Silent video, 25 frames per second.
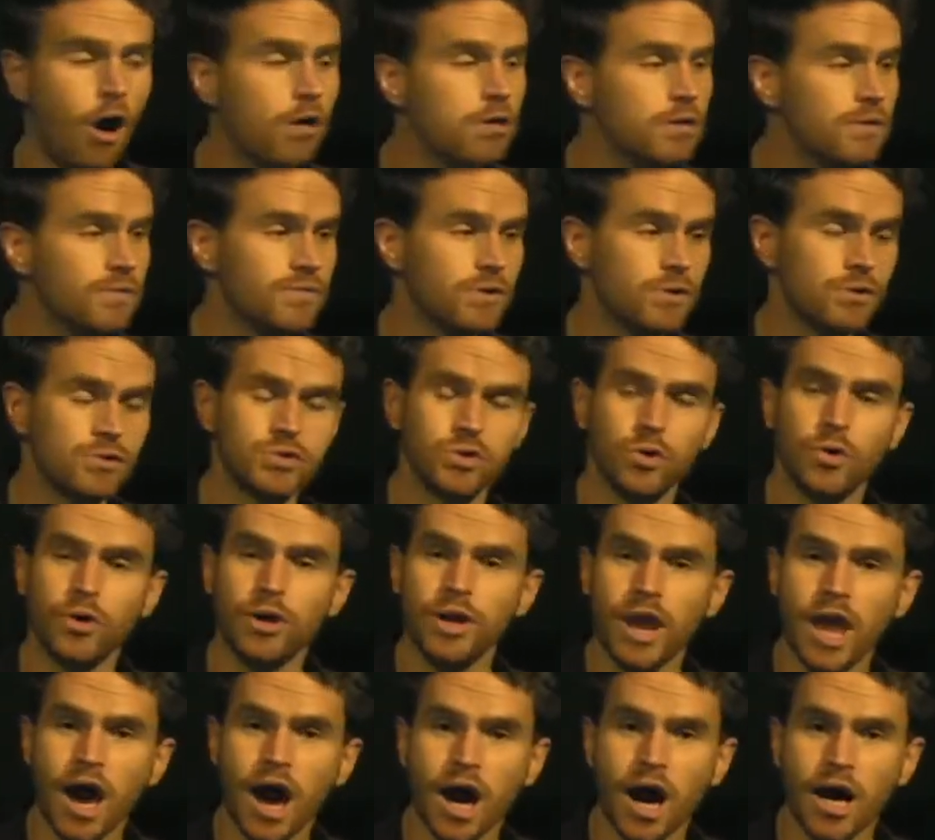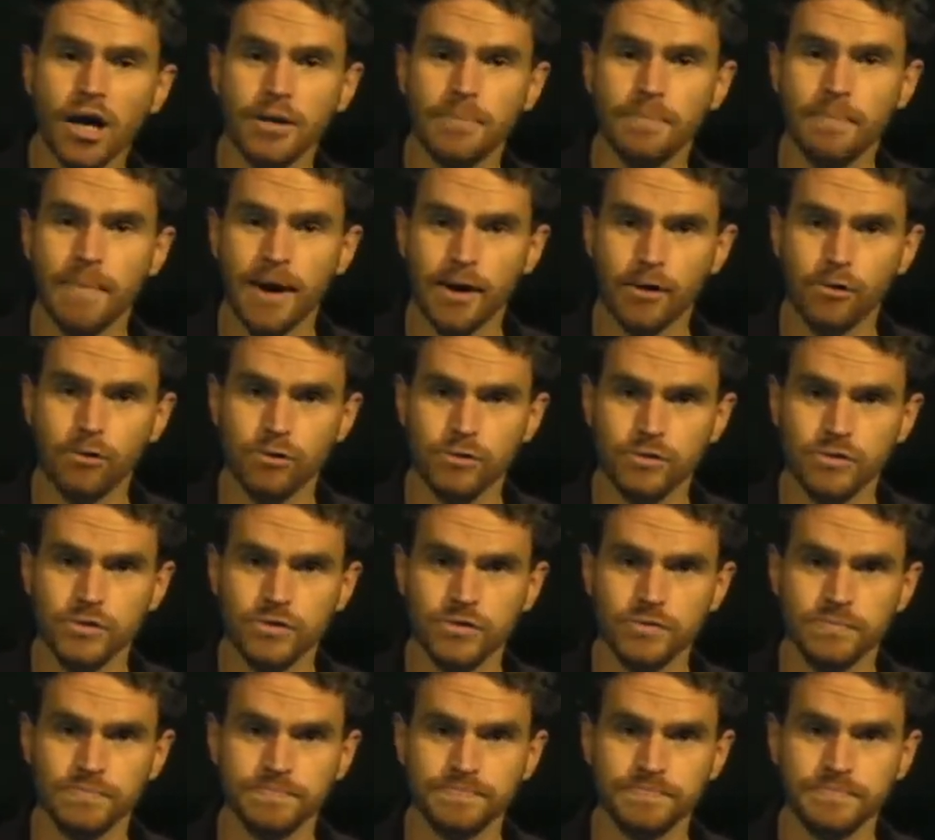All of those are
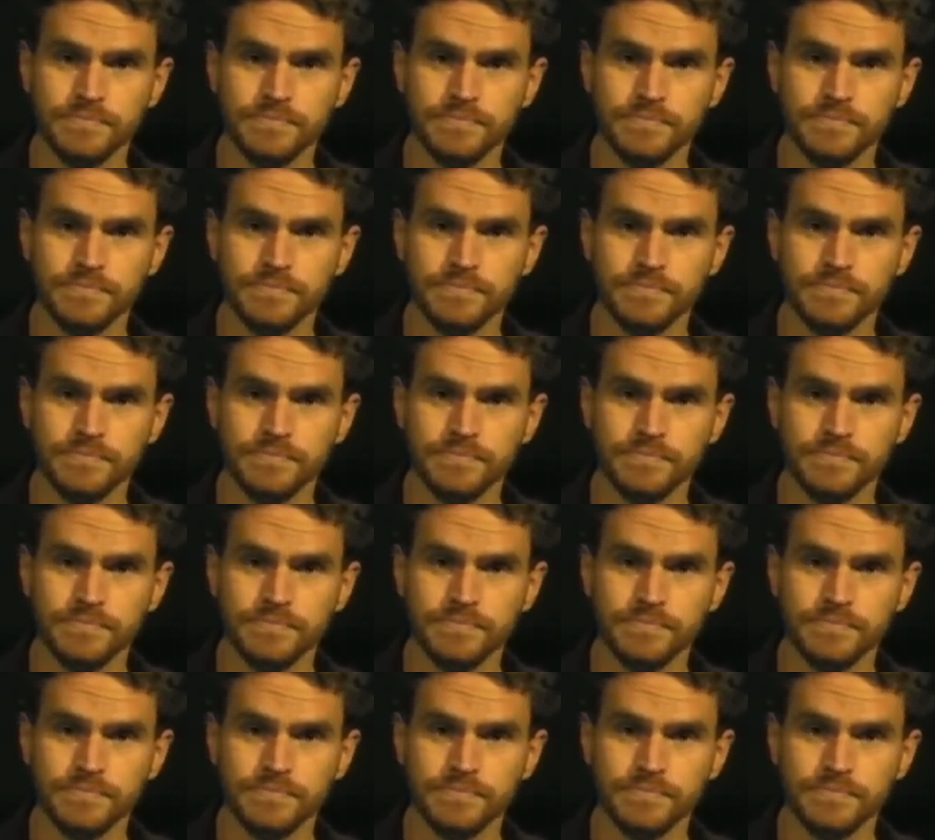nonmetals.